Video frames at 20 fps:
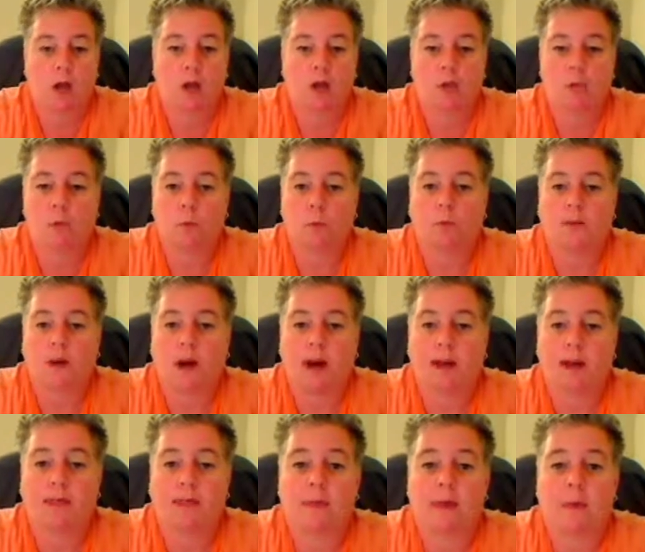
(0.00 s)
you will
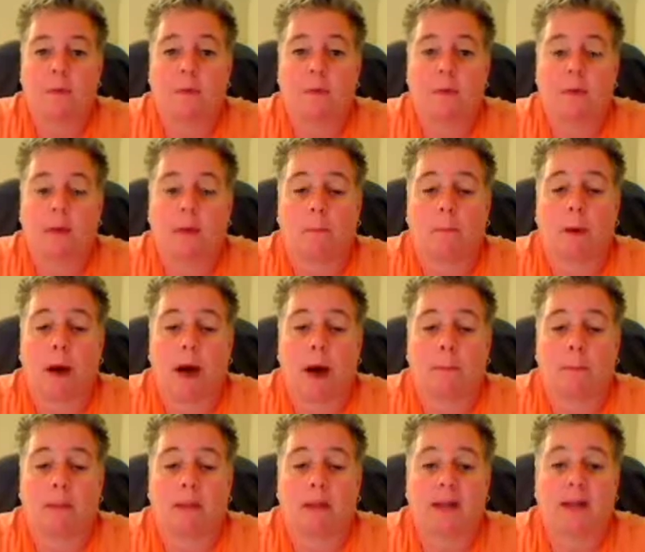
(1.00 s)
find them
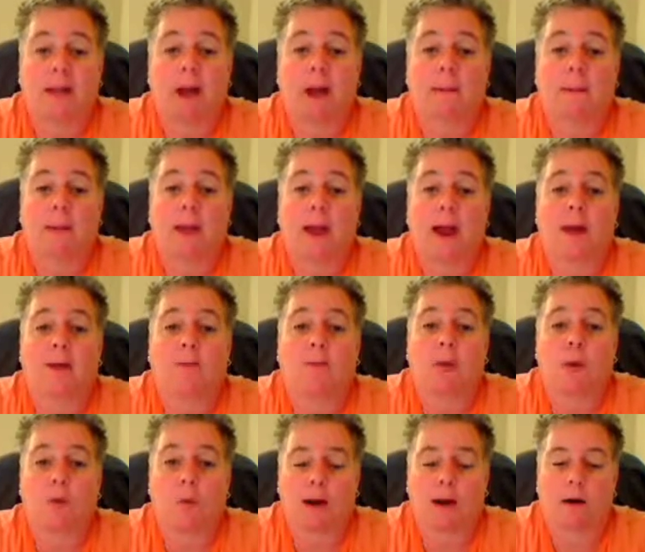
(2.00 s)
popping up
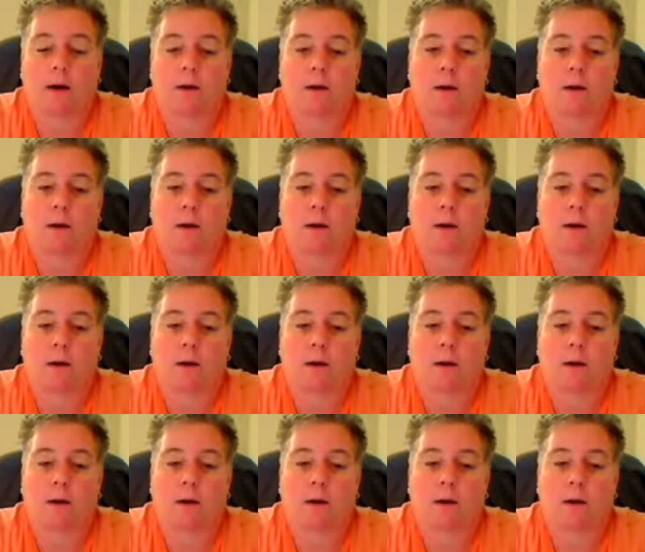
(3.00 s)
everywhere.